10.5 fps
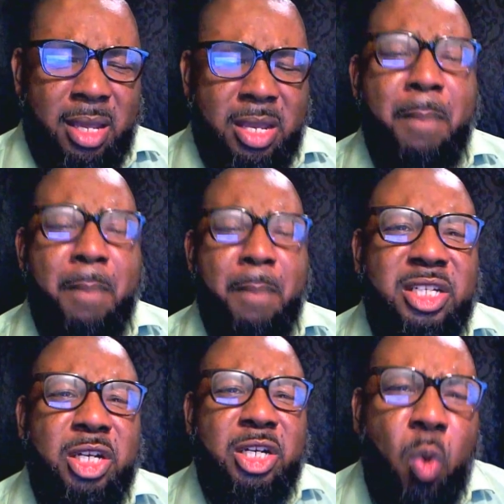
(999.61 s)
You're a
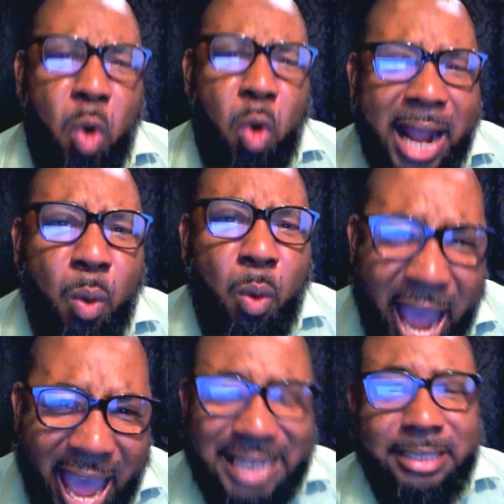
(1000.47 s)
bunch of crack
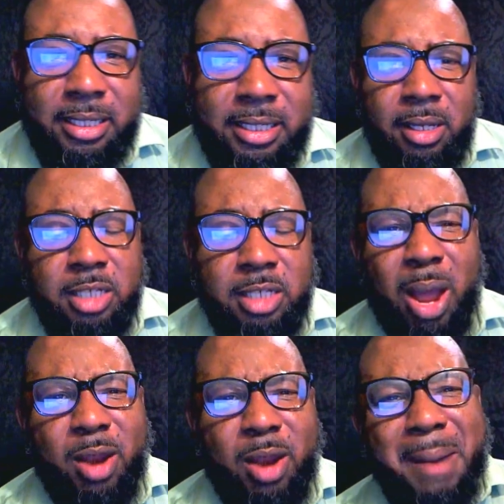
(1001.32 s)
whacks. That's
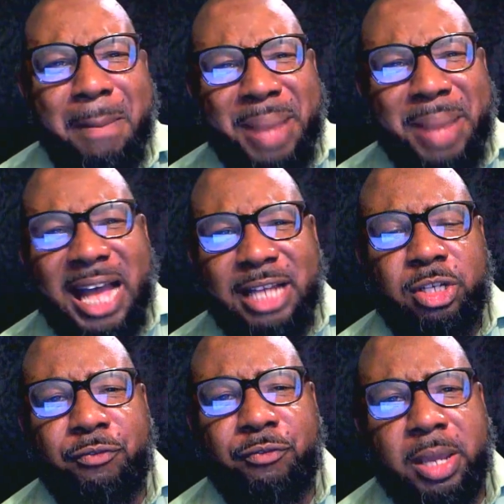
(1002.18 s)
why nobody buys
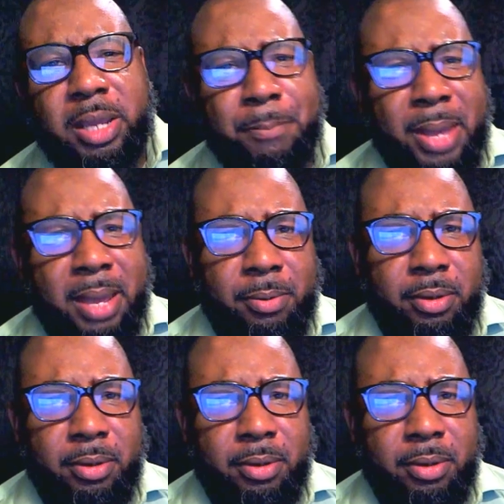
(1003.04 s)
your freaking paper.